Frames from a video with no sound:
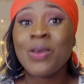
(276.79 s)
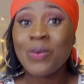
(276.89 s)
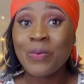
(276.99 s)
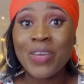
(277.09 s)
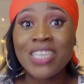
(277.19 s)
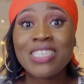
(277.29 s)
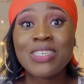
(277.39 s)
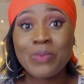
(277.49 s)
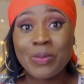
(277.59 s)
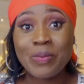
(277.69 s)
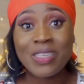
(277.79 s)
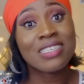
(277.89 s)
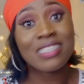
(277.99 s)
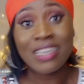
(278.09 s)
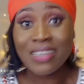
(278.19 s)
which would be the
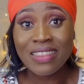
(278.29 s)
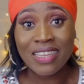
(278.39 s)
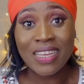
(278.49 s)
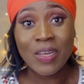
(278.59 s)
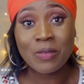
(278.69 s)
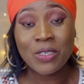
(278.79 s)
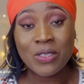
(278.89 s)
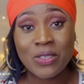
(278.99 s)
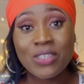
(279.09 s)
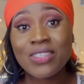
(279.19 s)
second thing I'll be showing you.